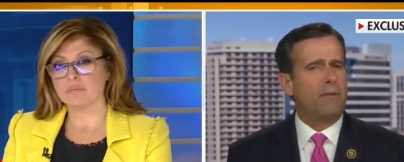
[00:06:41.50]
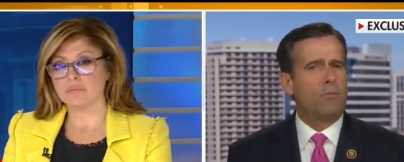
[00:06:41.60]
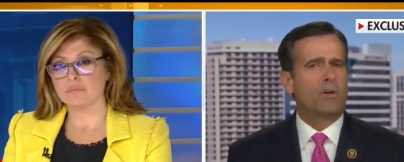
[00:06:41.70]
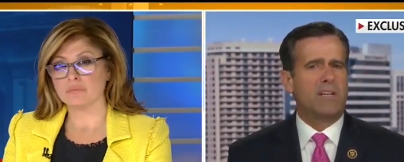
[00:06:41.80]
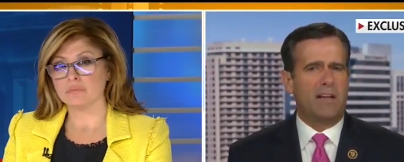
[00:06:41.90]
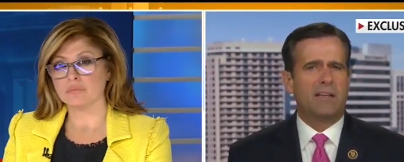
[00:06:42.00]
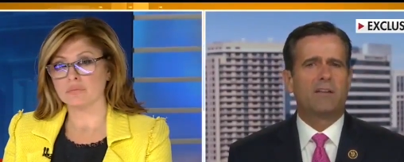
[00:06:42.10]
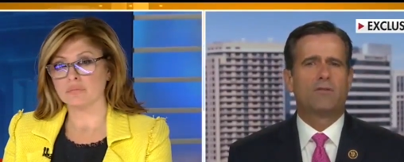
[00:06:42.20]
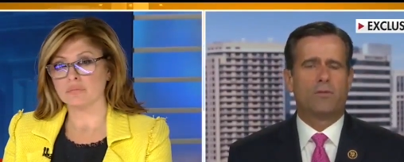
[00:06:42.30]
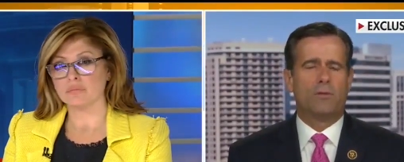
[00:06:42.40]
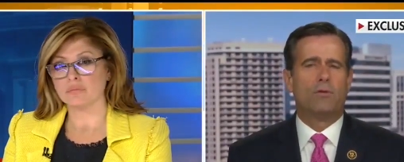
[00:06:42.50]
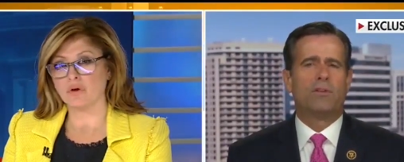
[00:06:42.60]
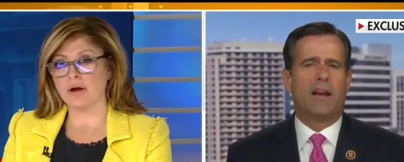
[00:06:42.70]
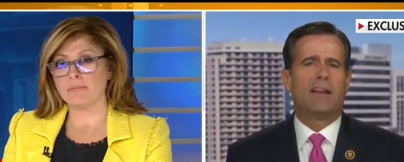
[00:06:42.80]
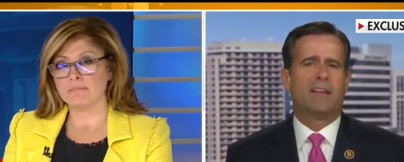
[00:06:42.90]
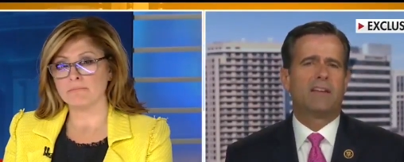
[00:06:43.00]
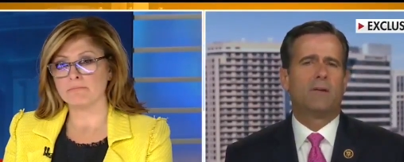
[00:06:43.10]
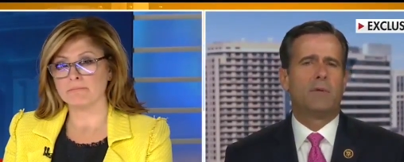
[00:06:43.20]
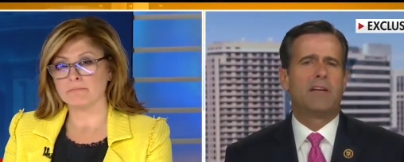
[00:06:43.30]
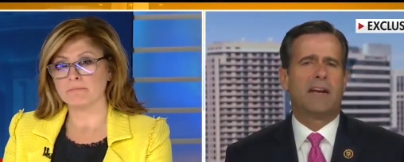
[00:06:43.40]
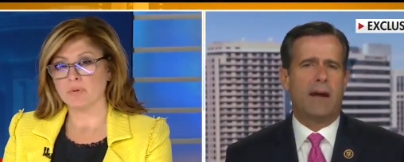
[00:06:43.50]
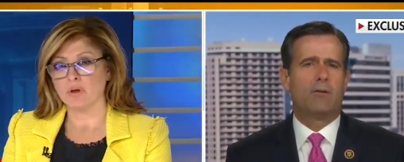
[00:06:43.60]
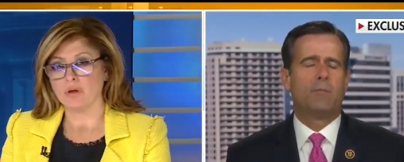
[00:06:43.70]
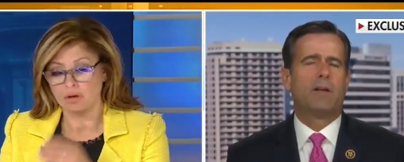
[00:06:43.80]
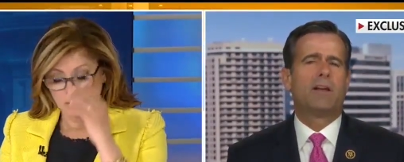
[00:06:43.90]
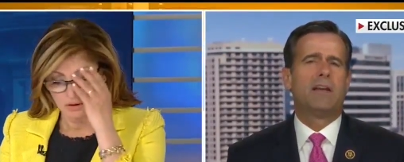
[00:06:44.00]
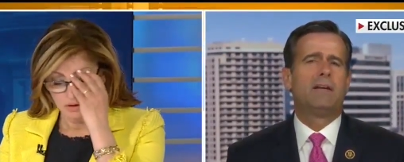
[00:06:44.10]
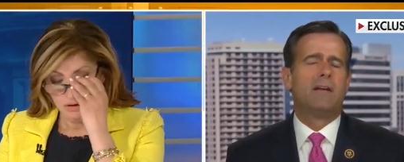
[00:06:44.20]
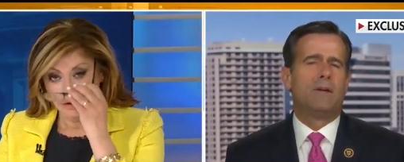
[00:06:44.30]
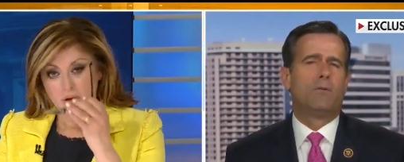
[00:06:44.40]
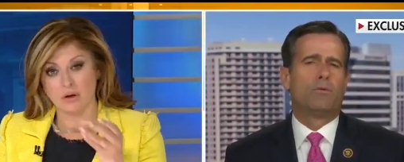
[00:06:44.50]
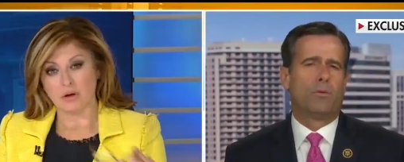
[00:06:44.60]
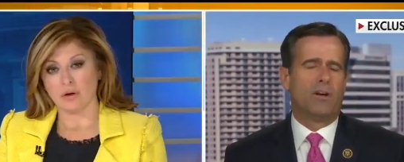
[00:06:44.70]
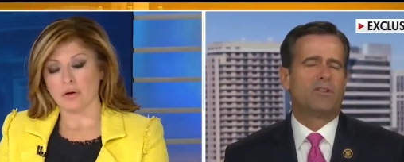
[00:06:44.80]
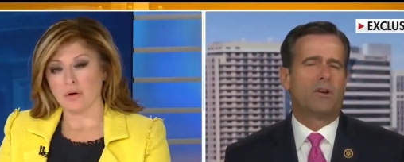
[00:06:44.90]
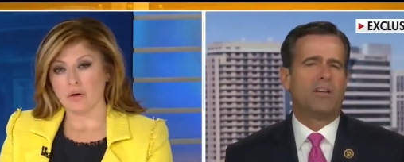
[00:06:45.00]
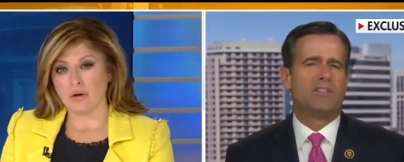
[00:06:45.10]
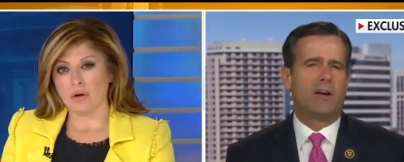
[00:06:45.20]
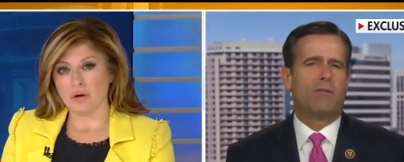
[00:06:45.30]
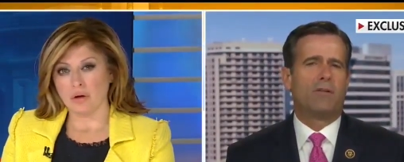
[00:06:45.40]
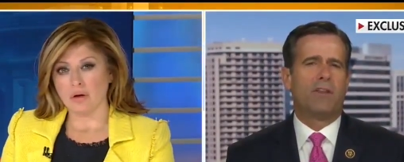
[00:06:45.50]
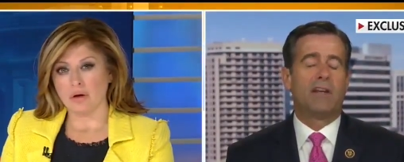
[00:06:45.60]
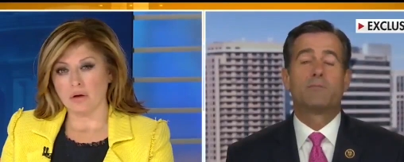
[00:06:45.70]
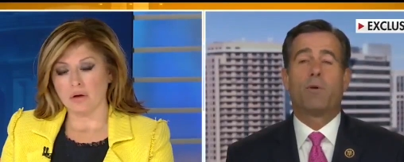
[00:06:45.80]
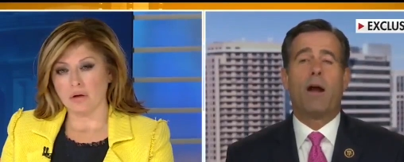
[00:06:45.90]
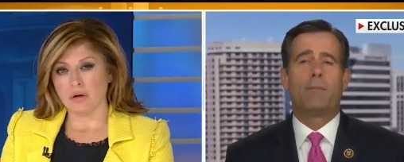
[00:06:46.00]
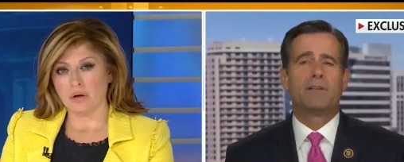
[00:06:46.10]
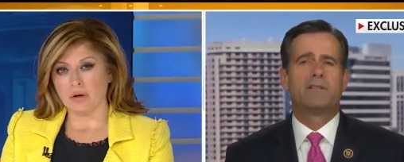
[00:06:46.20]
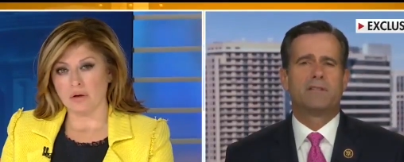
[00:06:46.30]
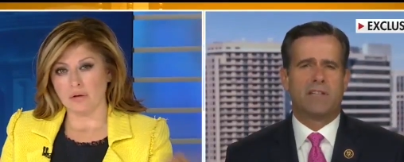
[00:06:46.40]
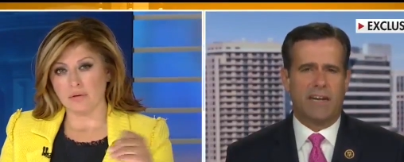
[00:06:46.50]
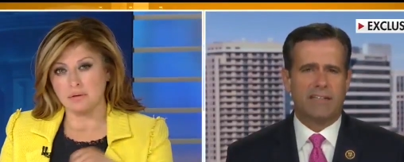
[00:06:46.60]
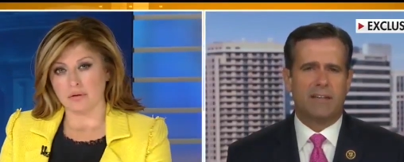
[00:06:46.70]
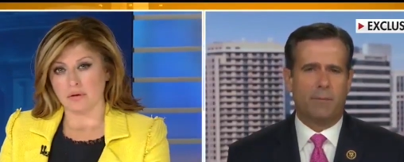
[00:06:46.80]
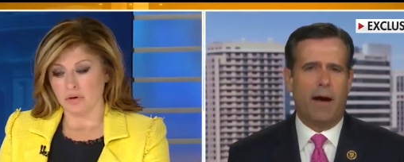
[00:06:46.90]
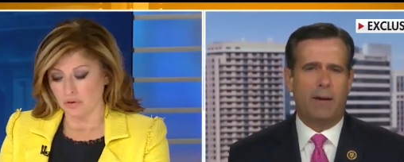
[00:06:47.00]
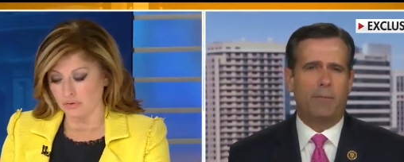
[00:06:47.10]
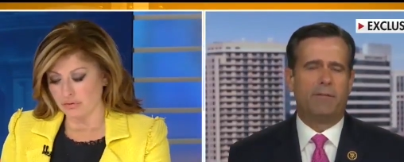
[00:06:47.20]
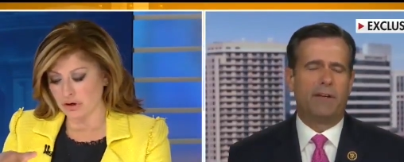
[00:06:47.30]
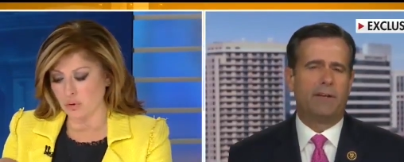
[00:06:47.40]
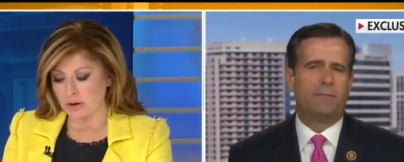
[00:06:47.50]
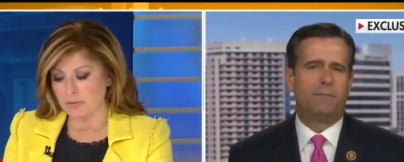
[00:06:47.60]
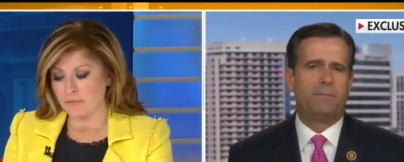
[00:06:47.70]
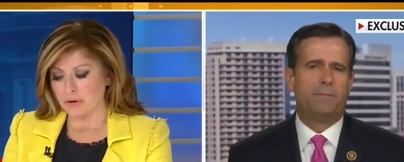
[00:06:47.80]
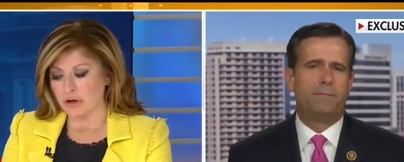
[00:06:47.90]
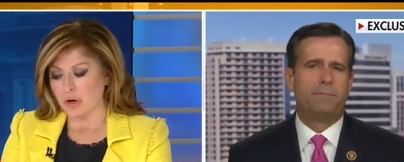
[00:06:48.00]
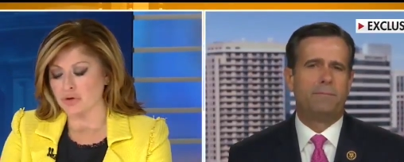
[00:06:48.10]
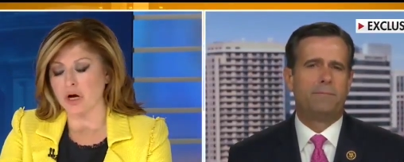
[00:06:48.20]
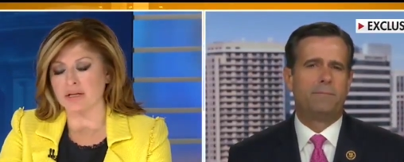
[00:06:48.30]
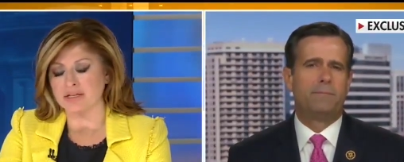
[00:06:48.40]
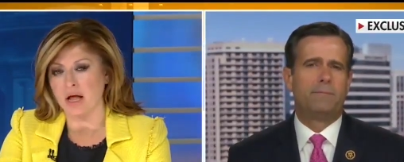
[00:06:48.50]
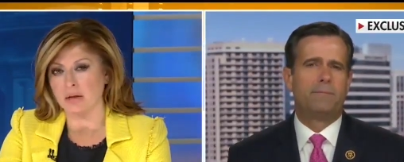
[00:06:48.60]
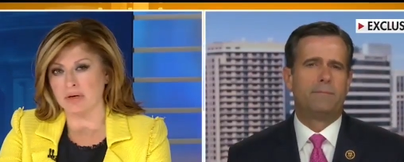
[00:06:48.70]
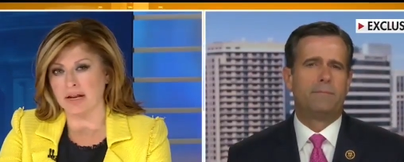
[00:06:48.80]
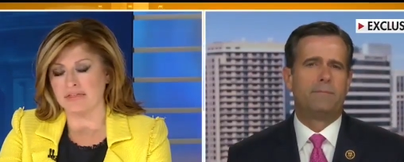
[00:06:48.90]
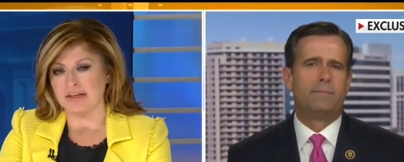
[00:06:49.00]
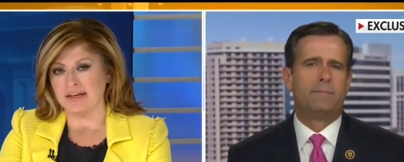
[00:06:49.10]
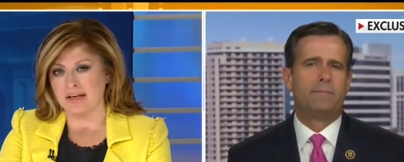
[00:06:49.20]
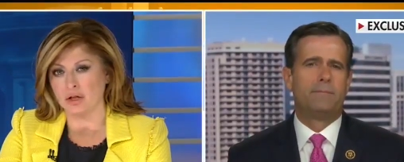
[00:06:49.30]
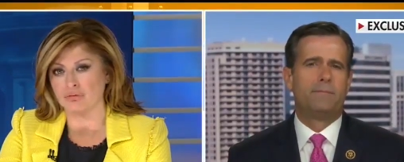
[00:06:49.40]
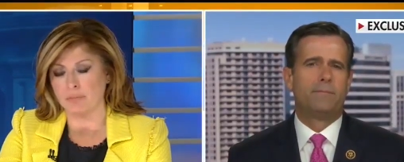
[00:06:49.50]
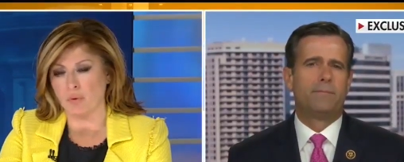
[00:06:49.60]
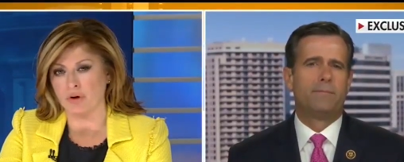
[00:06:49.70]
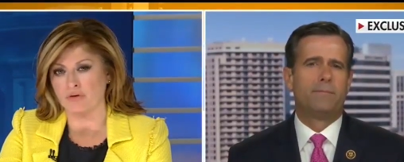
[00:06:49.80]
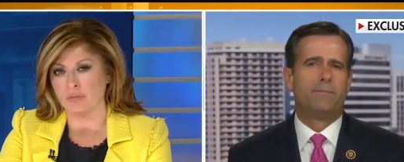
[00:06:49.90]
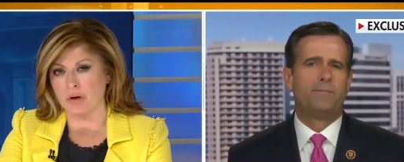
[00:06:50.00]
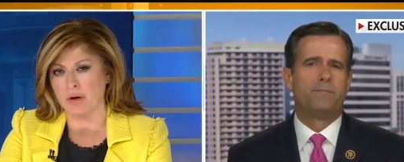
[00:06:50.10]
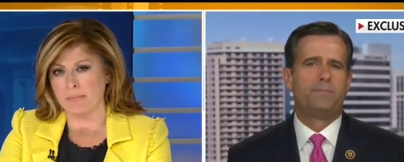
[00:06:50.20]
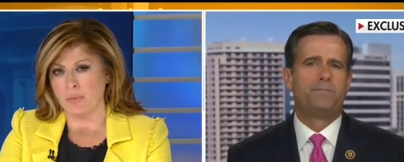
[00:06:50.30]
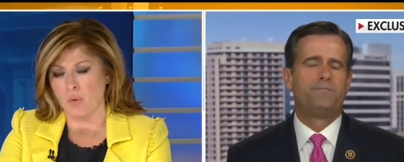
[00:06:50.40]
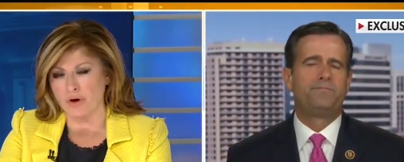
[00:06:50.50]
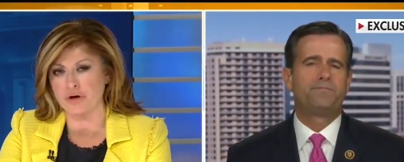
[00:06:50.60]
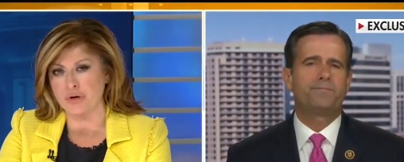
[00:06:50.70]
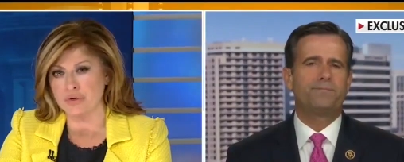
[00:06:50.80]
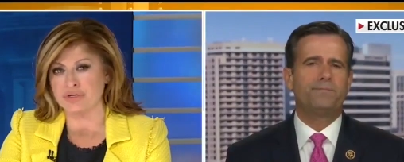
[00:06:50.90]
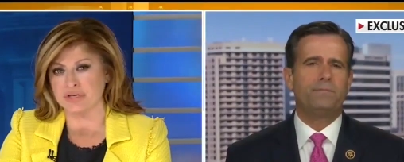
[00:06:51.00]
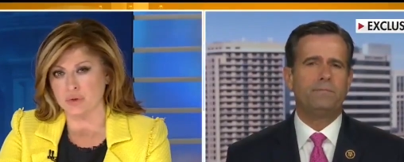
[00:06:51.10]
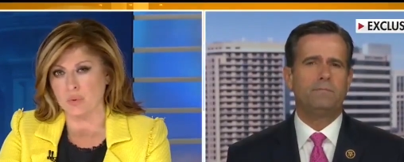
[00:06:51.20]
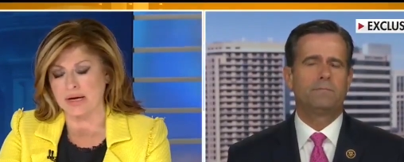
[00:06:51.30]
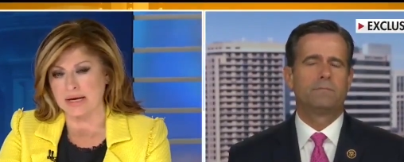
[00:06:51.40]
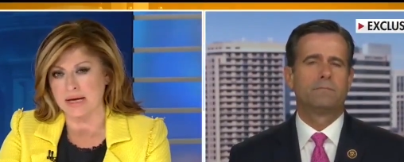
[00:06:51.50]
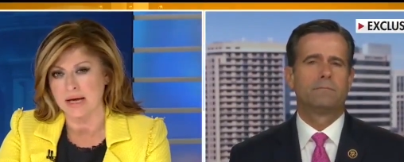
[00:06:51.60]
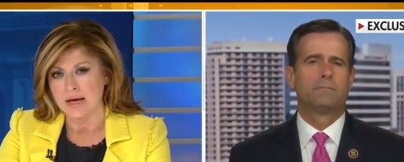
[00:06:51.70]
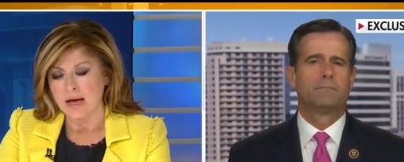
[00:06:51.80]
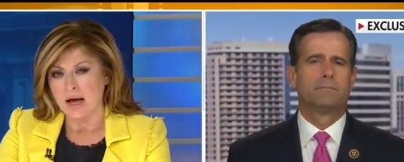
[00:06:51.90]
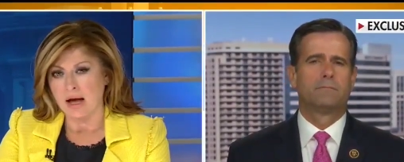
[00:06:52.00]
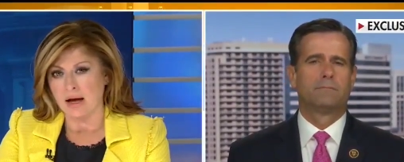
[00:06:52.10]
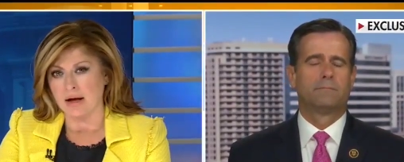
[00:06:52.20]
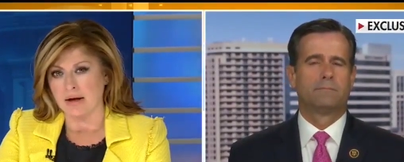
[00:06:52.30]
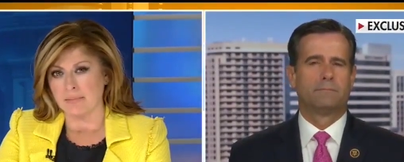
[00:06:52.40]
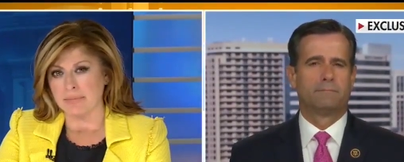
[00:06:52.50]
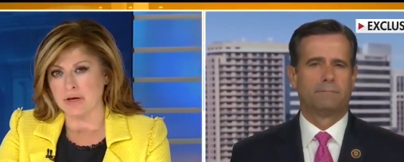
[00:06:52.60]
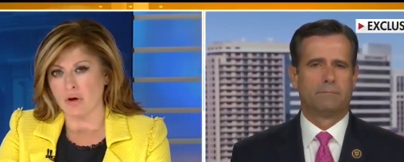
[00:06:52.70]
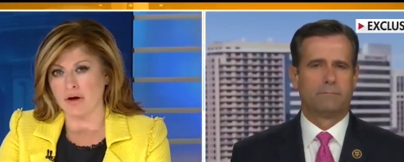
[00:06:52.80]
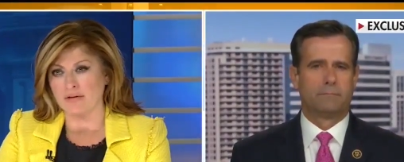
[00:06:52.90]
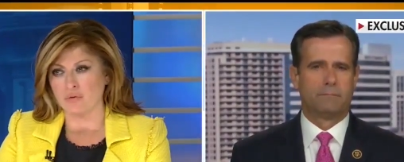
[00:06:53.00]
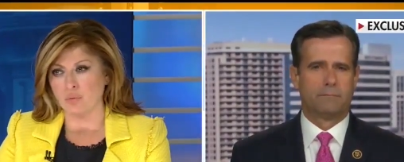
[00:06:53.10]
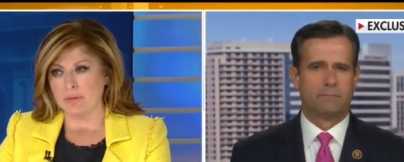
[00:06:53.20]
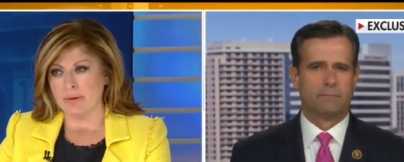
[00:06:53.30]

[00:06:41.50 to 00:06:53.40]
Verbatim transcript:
Speaker 1: them were telling the truth. Right. And I think there'll be accountability through an attorney general that is promised to get to the bottom Real of it. Real
Speaker 2: quick before you go, John Solomon at The Hill reported some important news this week. Uh, because we